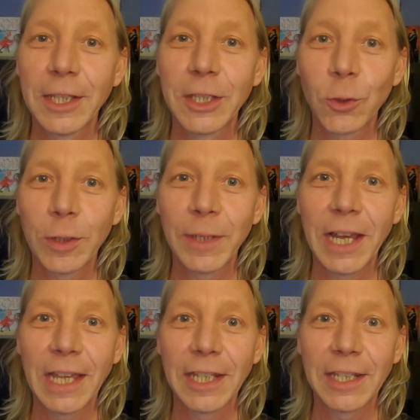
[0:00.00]
the story
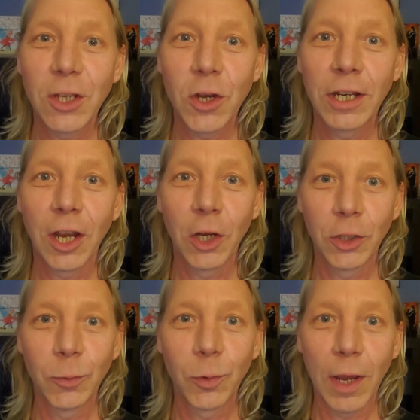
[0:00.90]
behind the song, Aren't
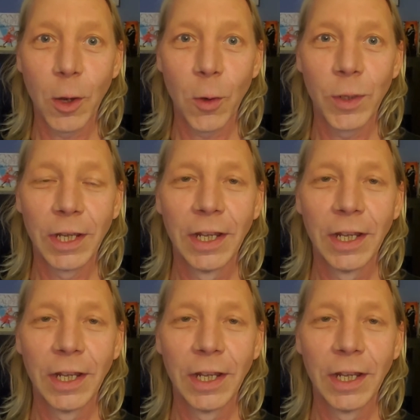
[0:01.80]
You Proud?